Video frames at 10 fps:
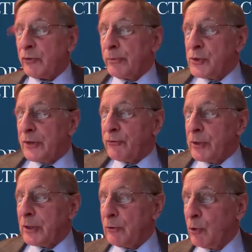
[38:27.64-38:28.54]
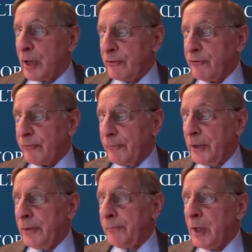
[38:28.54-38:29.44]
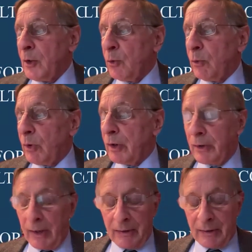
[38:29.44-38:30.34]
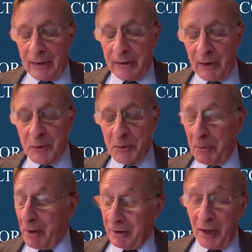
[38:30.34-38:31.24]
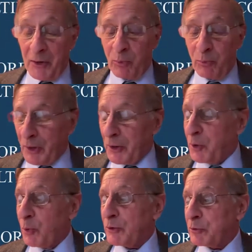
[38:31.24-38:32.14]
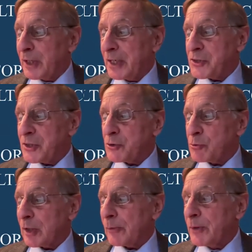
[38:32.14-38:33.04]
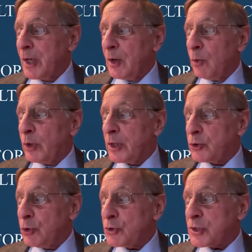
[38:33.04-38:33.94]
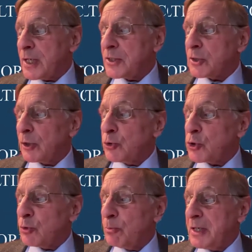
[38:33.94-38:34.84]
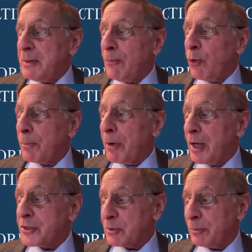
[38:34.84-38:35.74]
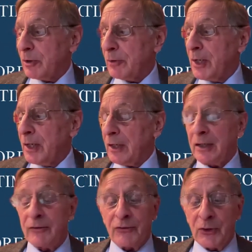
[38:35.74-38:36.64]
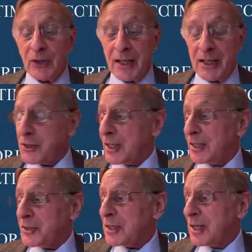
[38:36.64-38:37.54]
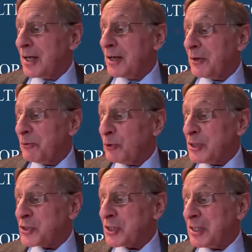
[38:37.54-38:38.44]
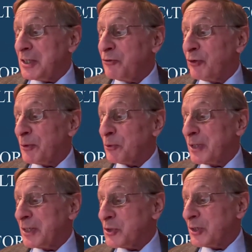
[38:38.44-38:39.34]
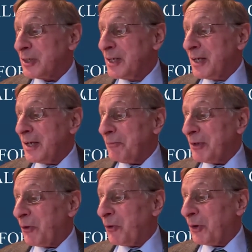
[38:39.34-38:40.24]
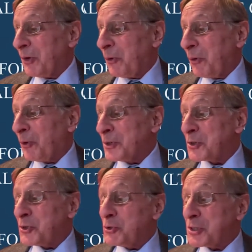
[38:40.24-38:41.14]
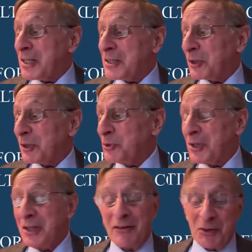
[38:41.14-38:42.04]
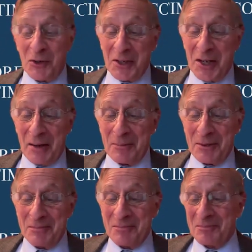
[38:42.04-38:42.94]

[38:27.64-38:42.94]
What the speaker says: from Jeffrey Greif, and it comes up another one that relates to Israel. Would a two-state solution be more possible if the United States receded from the region? Or is a two-state solution never going to happen?